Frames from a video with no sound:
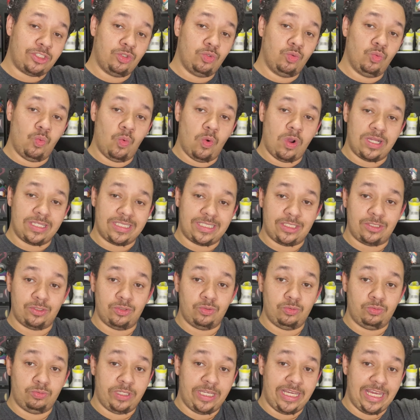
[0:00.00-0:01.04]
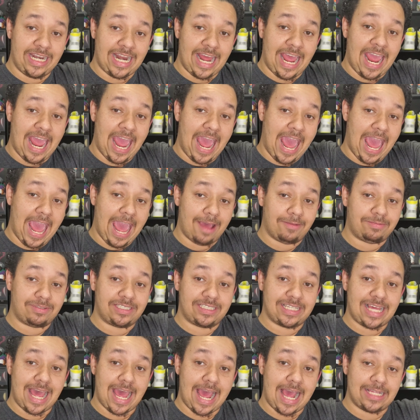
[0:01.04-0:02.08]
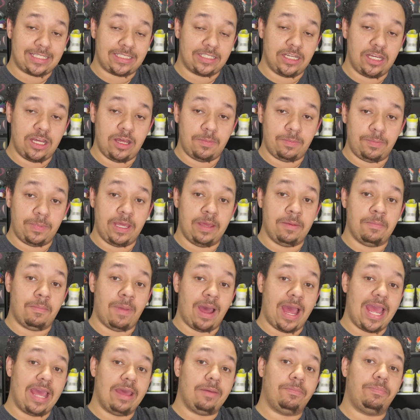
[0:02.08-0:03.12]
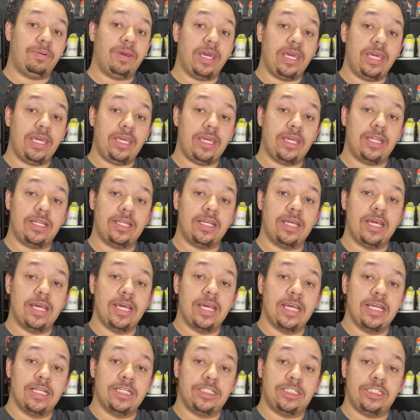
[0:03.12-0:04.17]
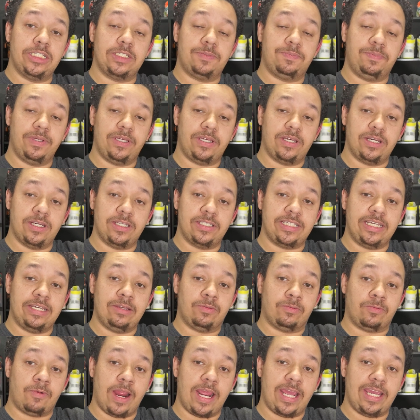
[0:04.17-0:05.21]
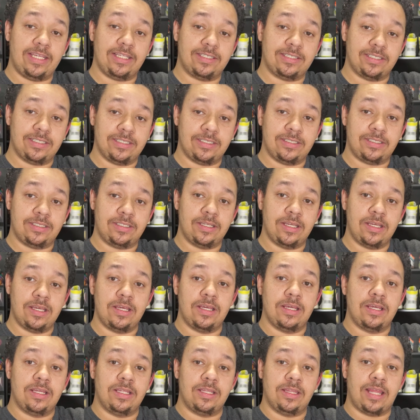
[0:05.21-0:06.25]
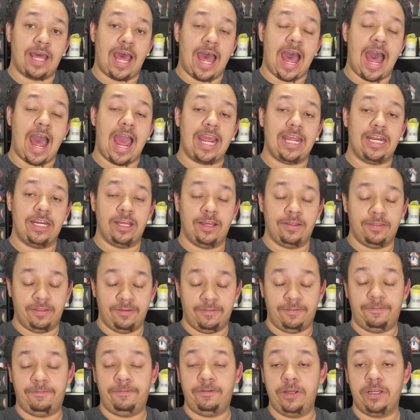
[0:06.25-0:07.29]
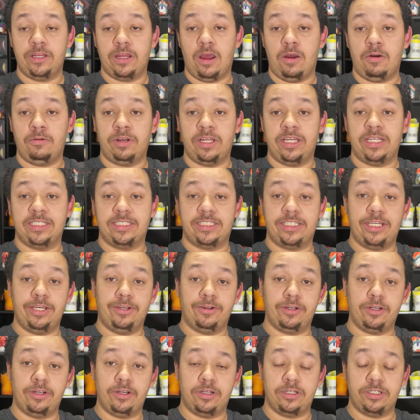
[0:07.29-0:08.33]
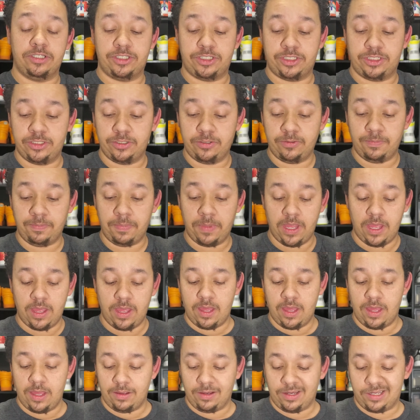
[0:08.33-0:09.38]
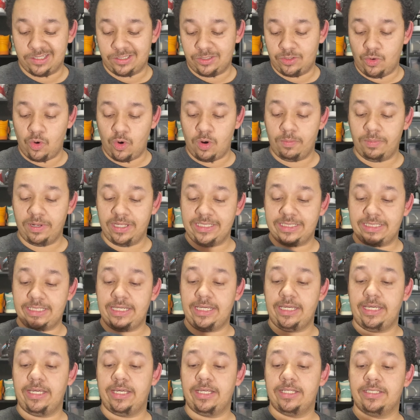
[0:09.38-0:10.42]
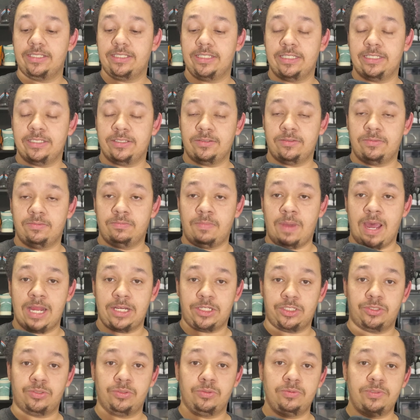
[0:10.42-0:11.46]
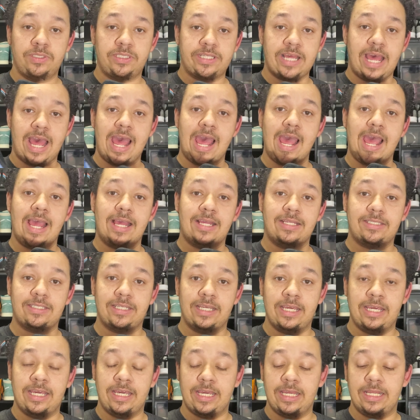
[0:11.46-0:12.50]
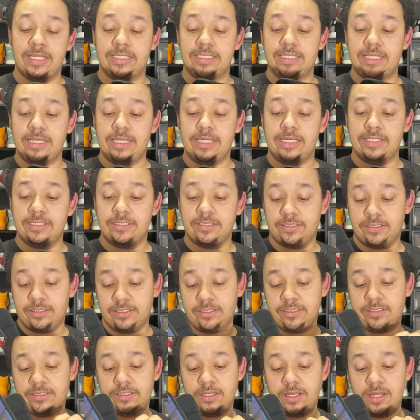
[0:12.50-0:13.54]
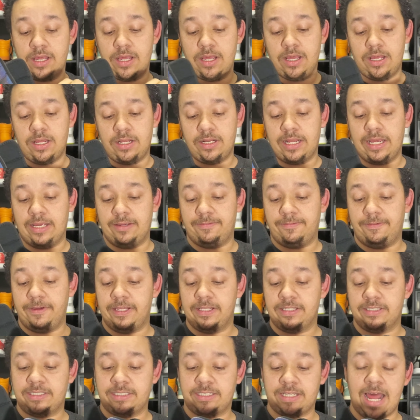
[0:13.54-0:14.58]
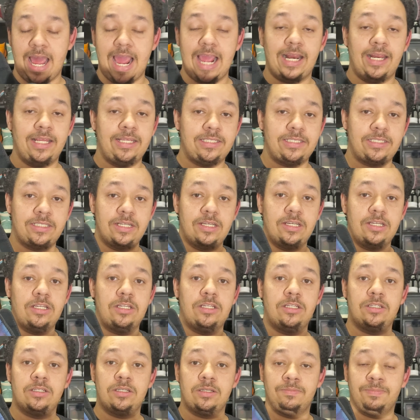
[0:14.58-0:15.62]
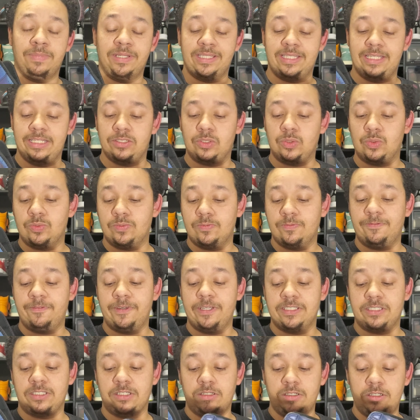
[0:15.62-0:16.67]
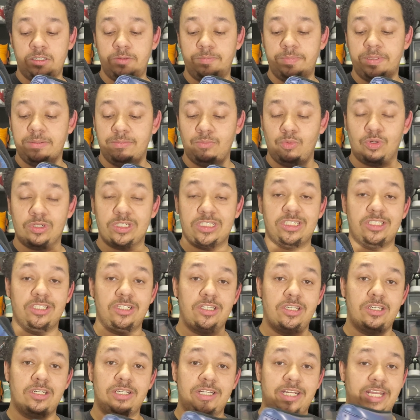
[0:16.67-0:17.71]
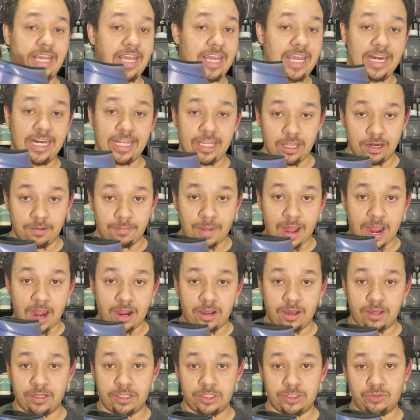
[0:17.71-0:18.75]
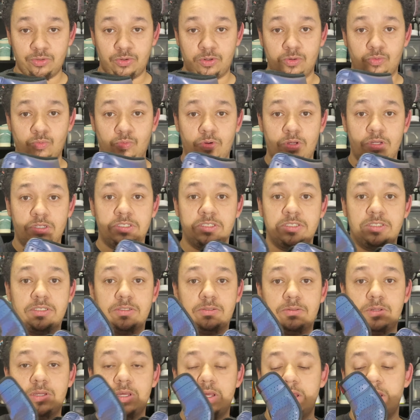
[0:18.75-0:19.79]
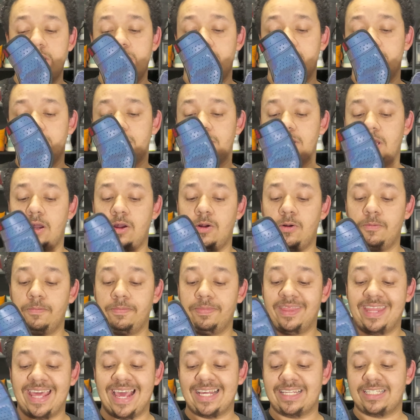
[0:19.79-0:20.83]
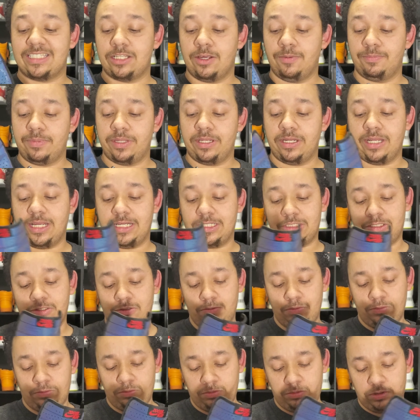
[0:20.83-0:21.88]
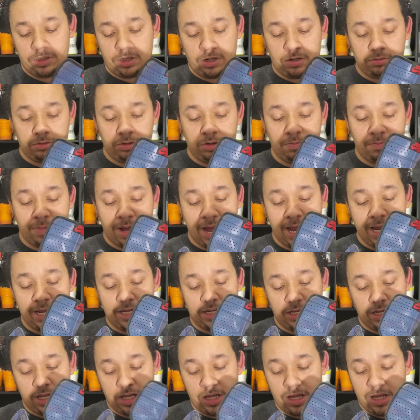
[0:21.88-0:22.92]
you want to get a half size up, in my opinion, just because it raises the height of the foot on the interior of the shoe. Because normally 10s is my true size, and 10s they fit slightly snug, but this one fits a little bit more snug than any of my other Jordan 1s do. So that's something that you might